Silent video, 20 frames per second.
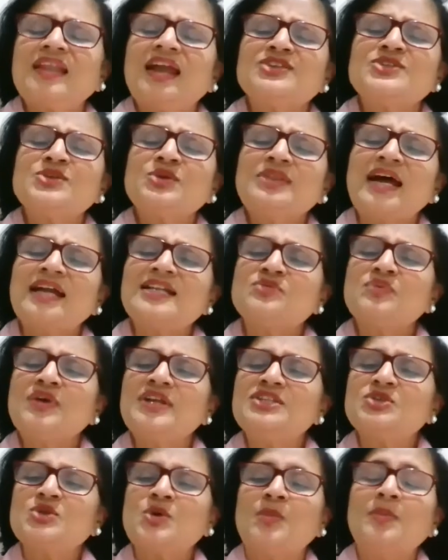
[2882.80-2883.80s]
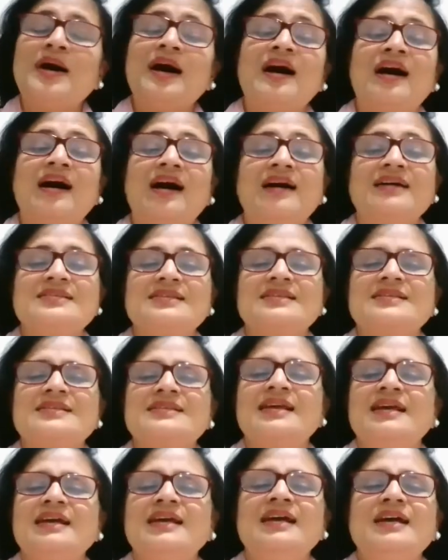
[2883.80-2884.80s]
So that's when Soma asks,
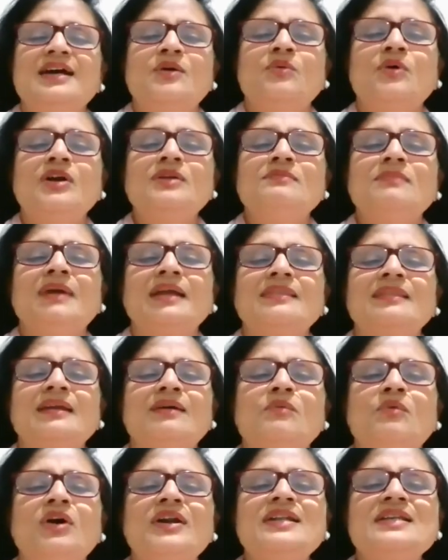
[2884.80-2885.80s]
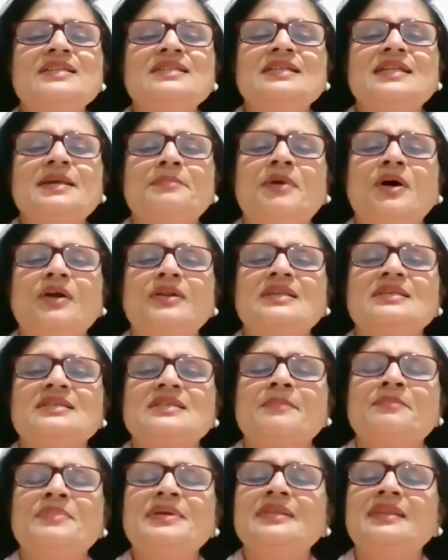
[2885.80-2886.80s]
"What, Mata, what is it about this
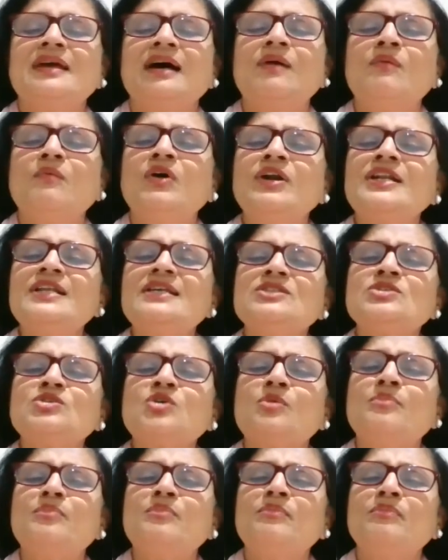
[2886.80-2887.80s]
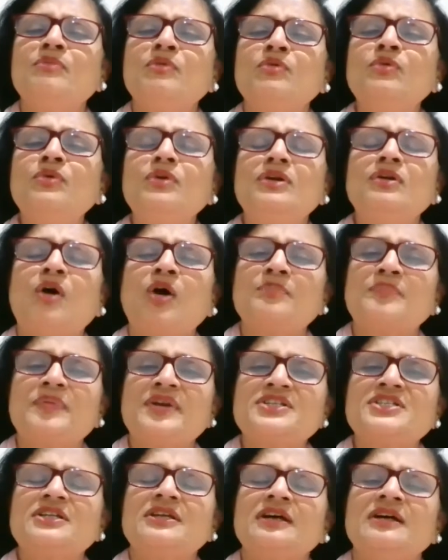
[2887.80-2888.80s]
Abhita? What is so good or
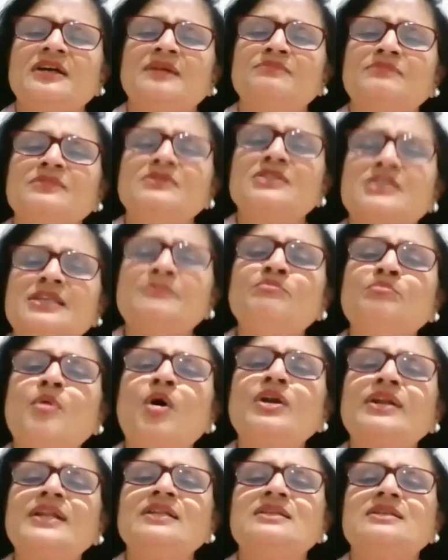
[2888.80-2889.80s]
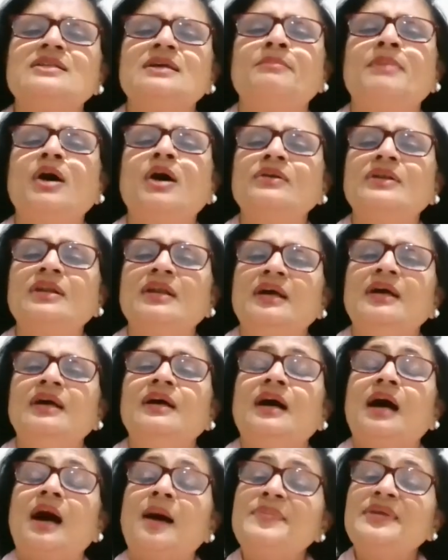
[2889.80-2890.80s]
precious, important about
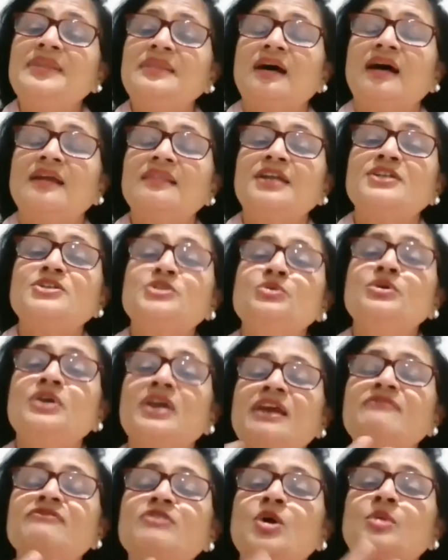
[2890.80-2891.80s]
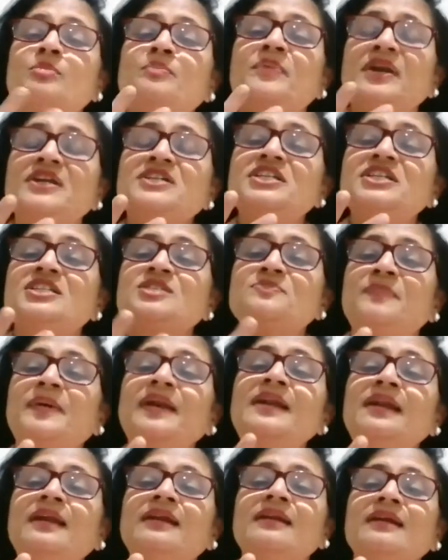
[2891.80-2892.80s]
Abhita that you gave your precious
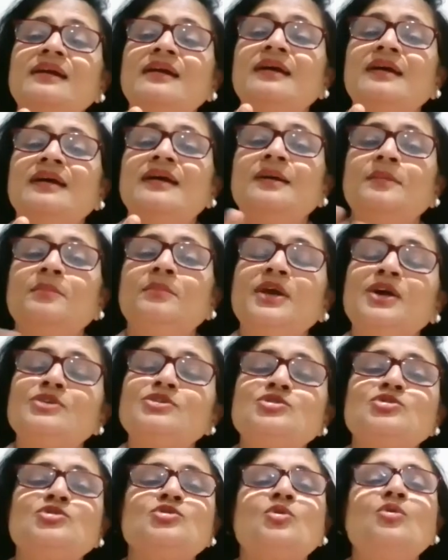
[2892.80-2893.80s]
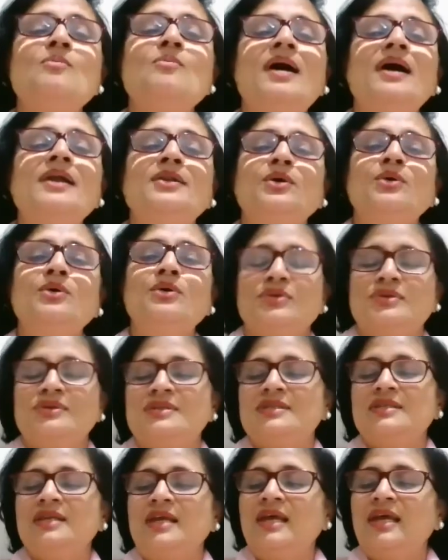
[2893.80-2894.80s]
pendant?" Because Soma
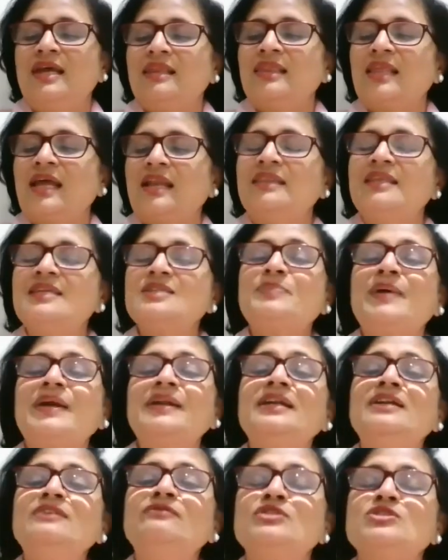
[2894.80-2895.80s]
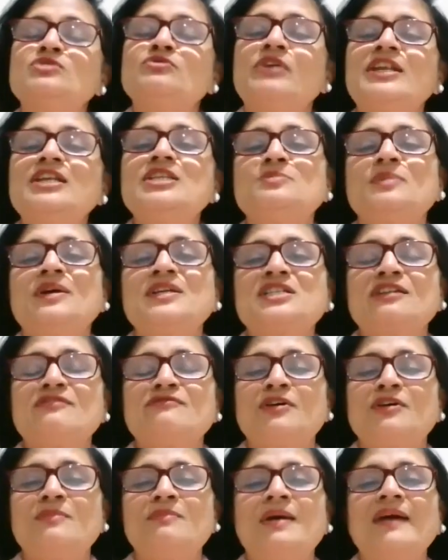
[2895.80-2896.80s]
knows that this pendant was very special
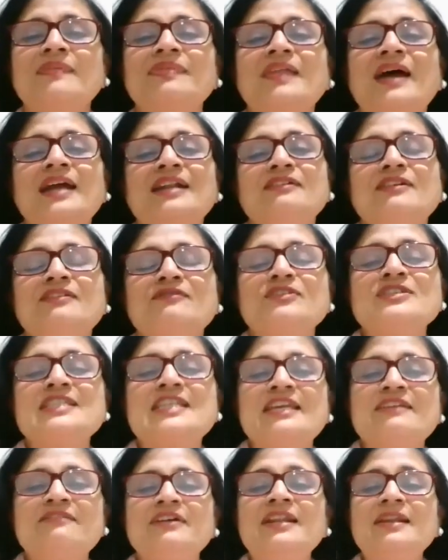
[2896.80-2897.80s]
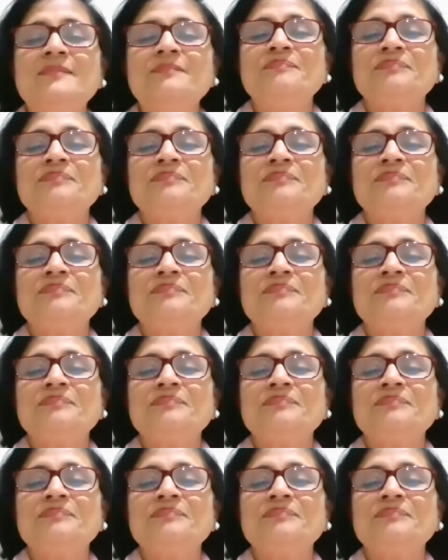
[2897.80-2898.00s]
for Mata and it was given